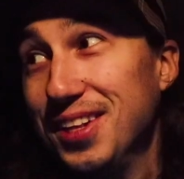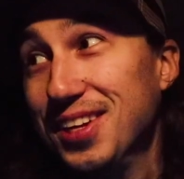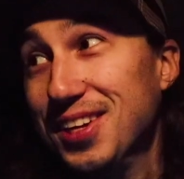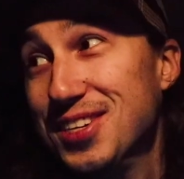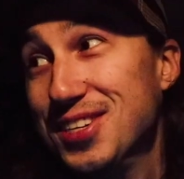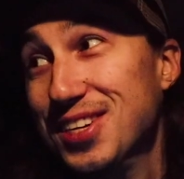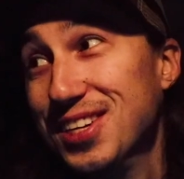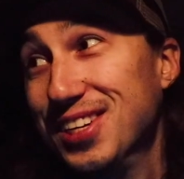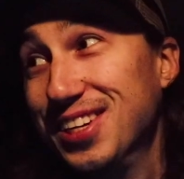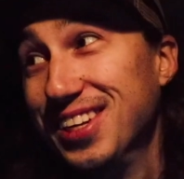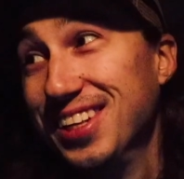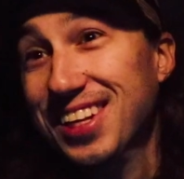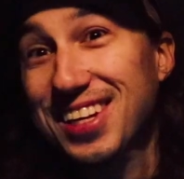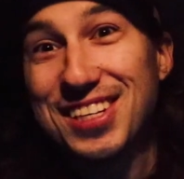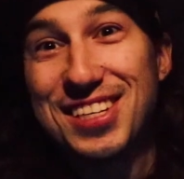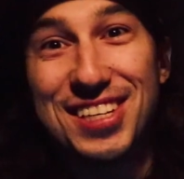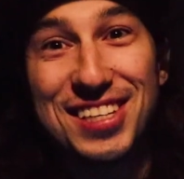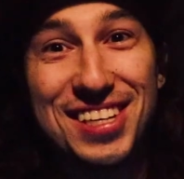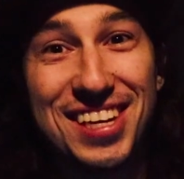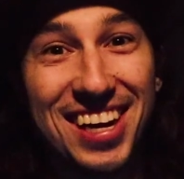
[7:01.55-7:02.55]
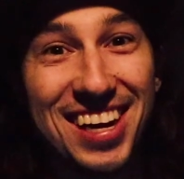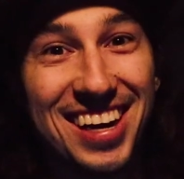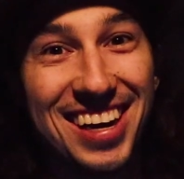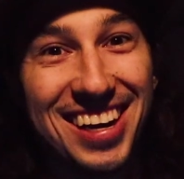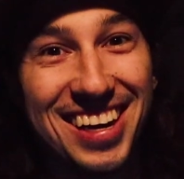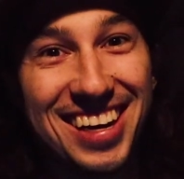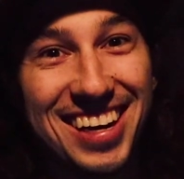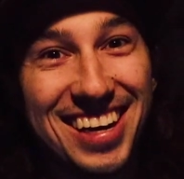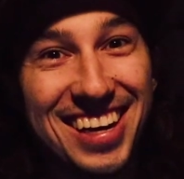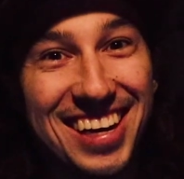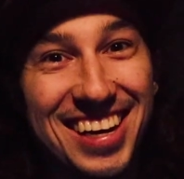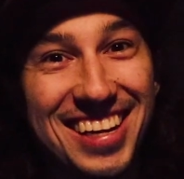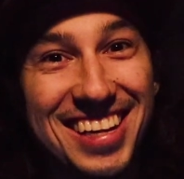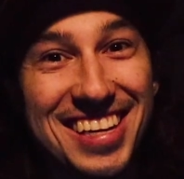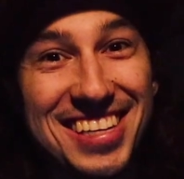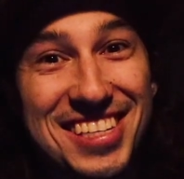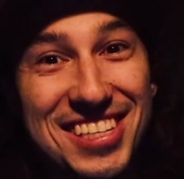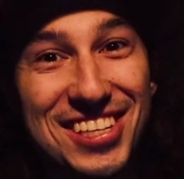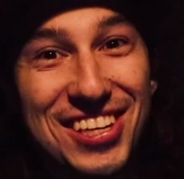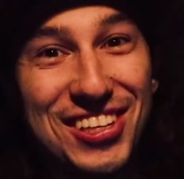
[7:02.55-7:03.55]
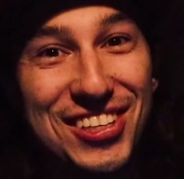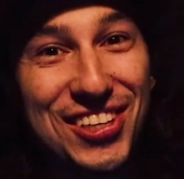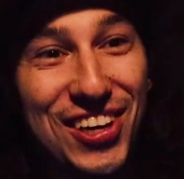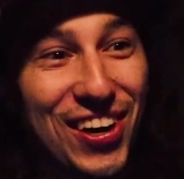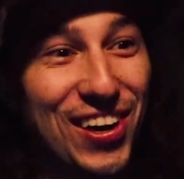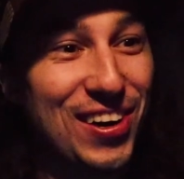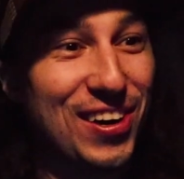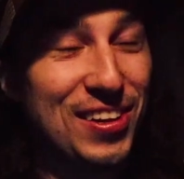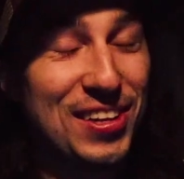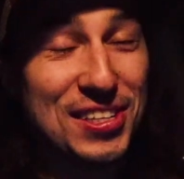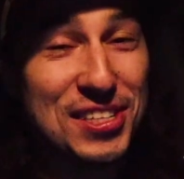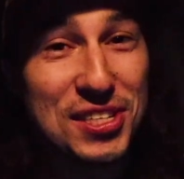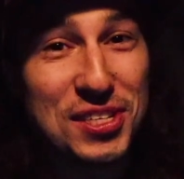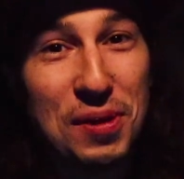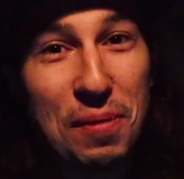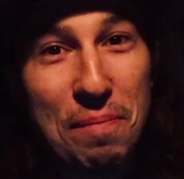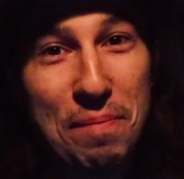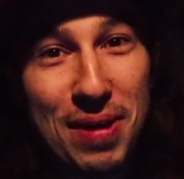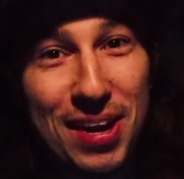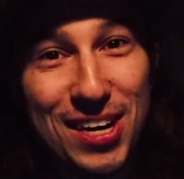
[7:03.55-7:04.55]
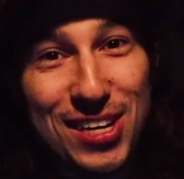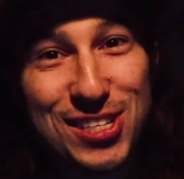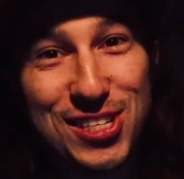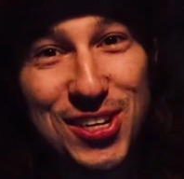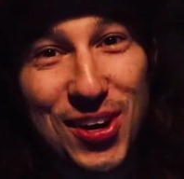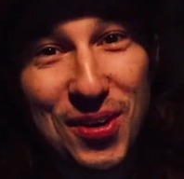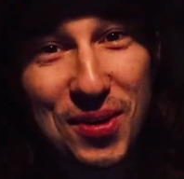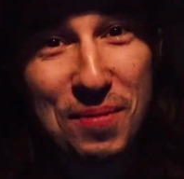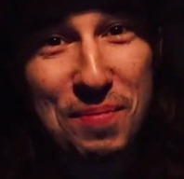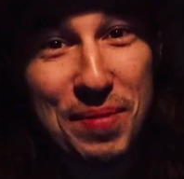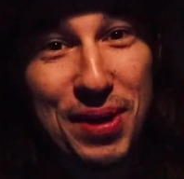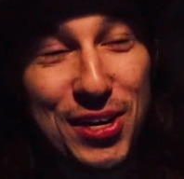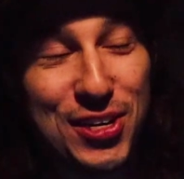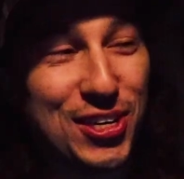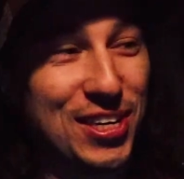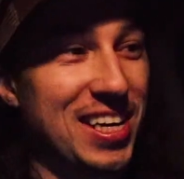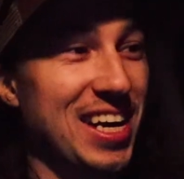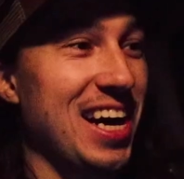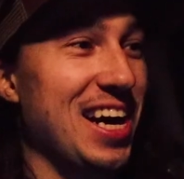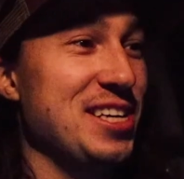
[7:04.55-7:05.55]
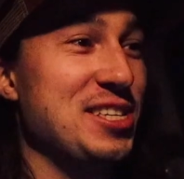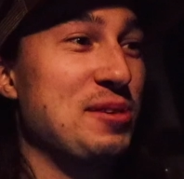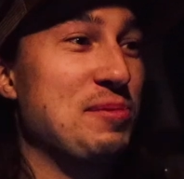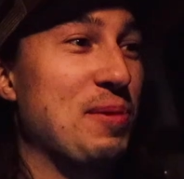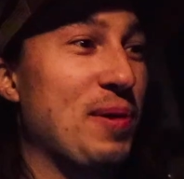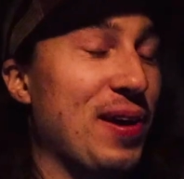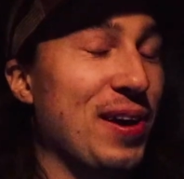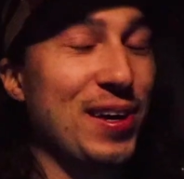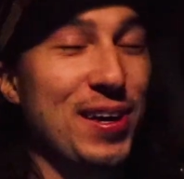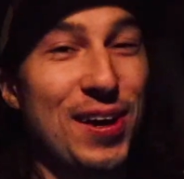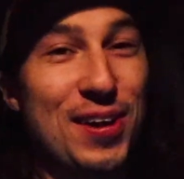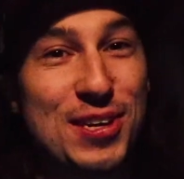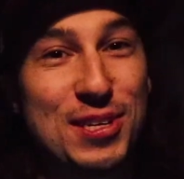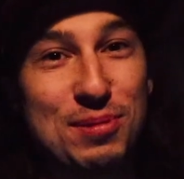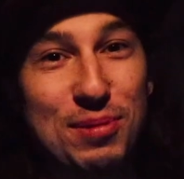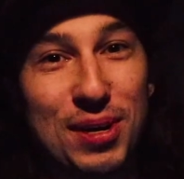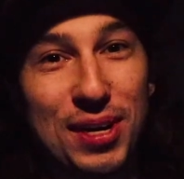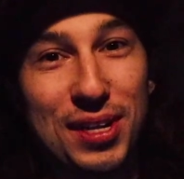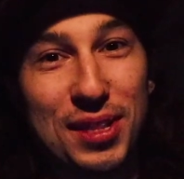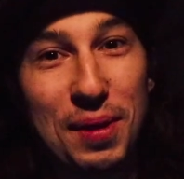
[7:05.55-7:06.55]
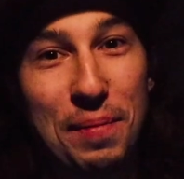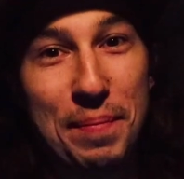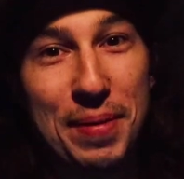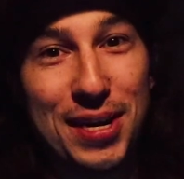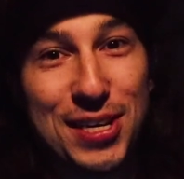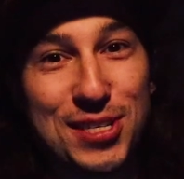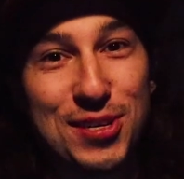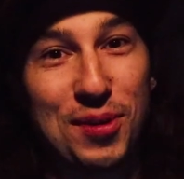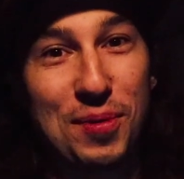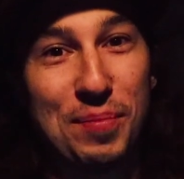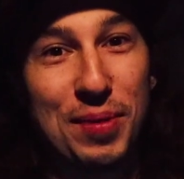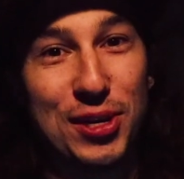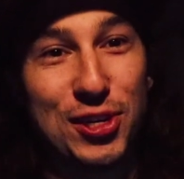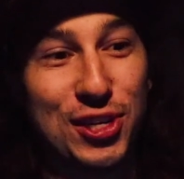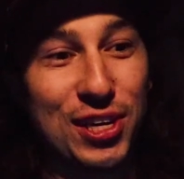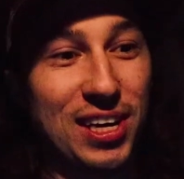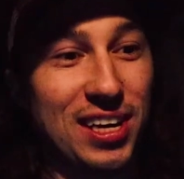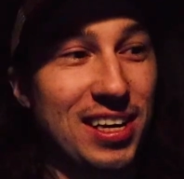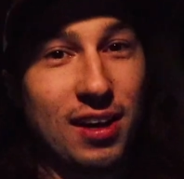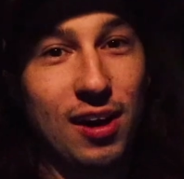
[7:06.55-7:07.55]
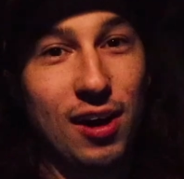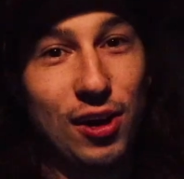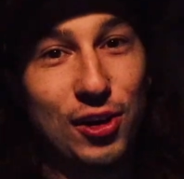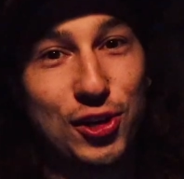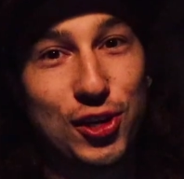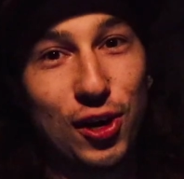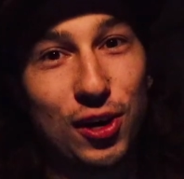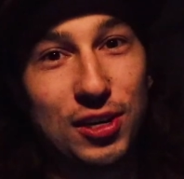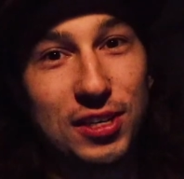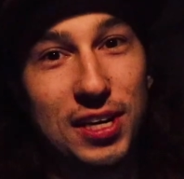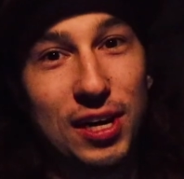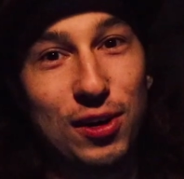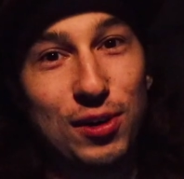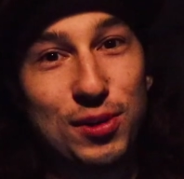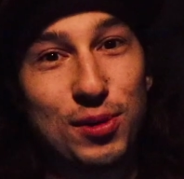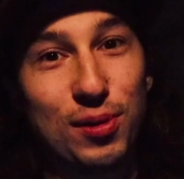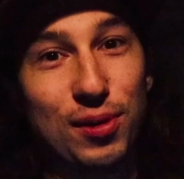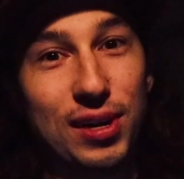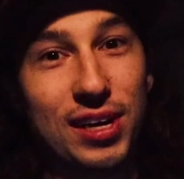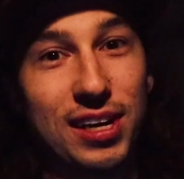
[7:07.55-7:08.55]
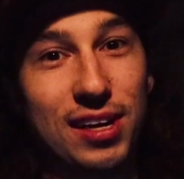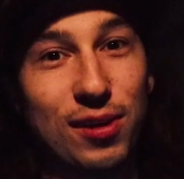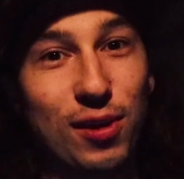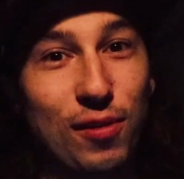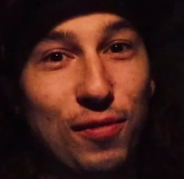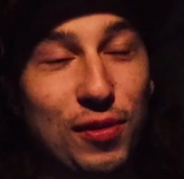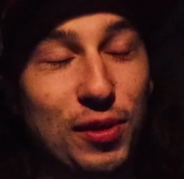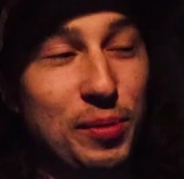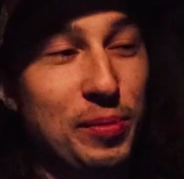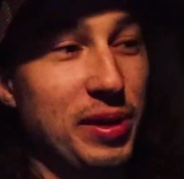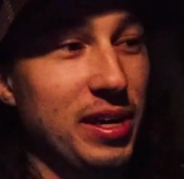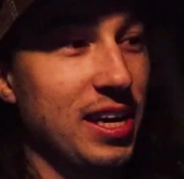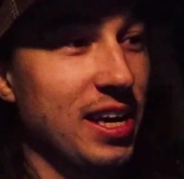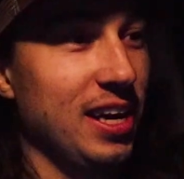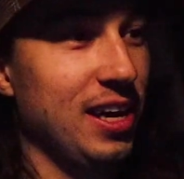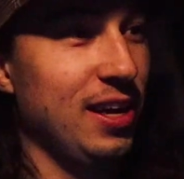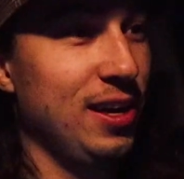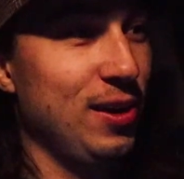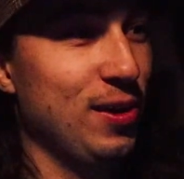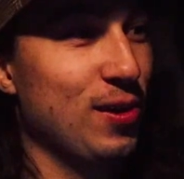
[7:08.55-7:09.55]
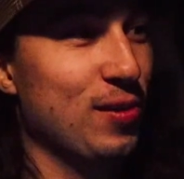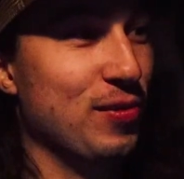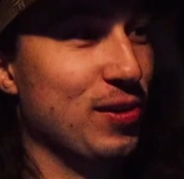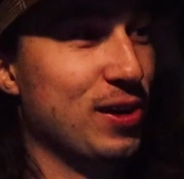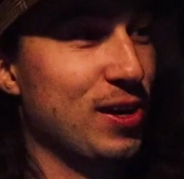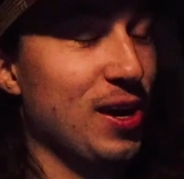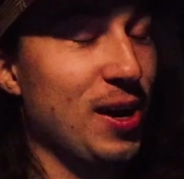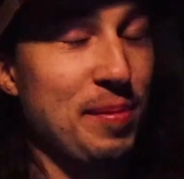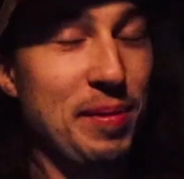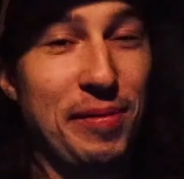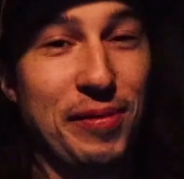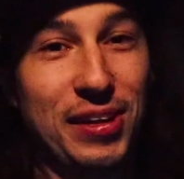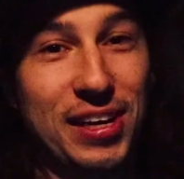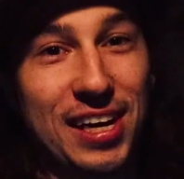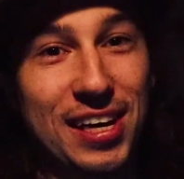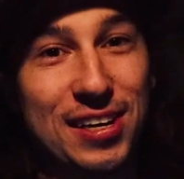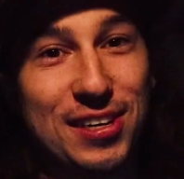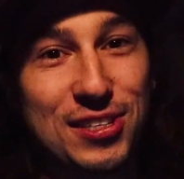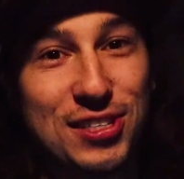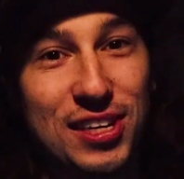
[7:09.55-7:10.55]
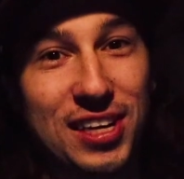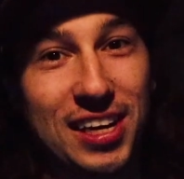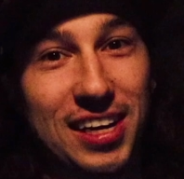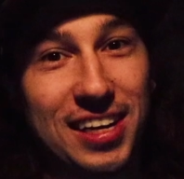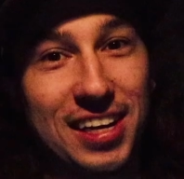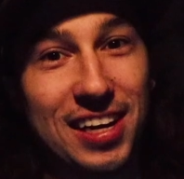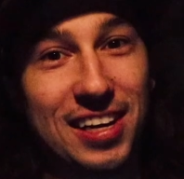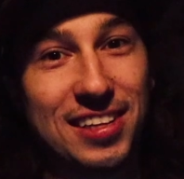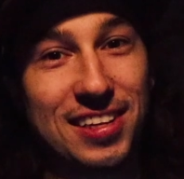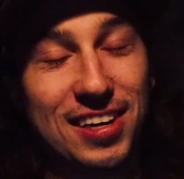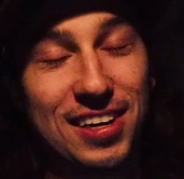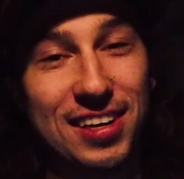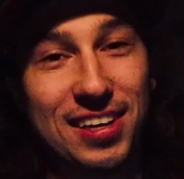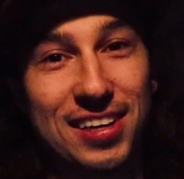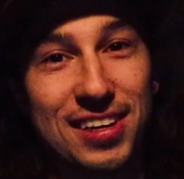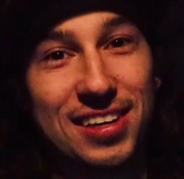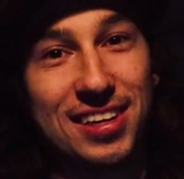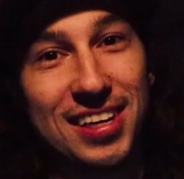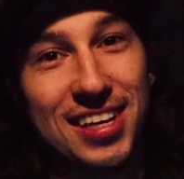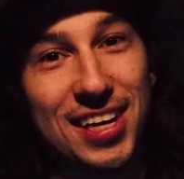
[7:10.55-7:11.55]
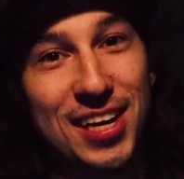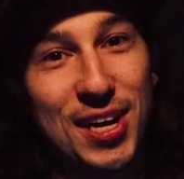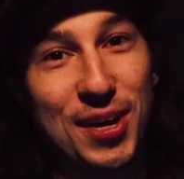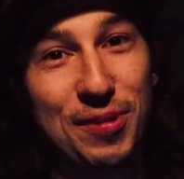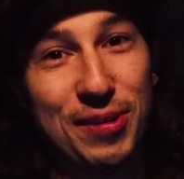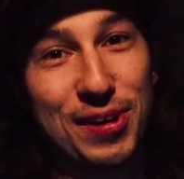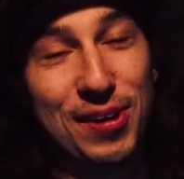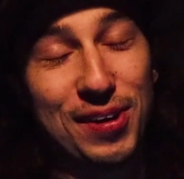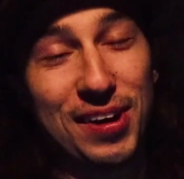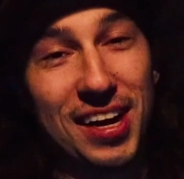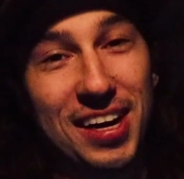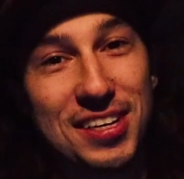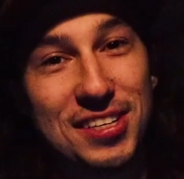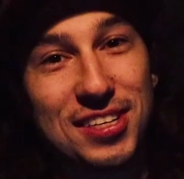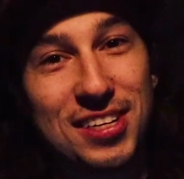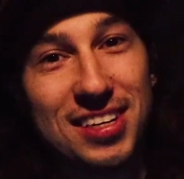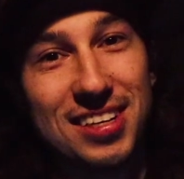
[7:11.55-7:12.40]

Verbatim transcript: This is this is uh this is a charter. This is a Minnesota mission, guys. This is what we're gonna call this one, the Minnesota mission. Uncharted territory. Hopefully we can overcome everything else and get it done. Here we go, guys.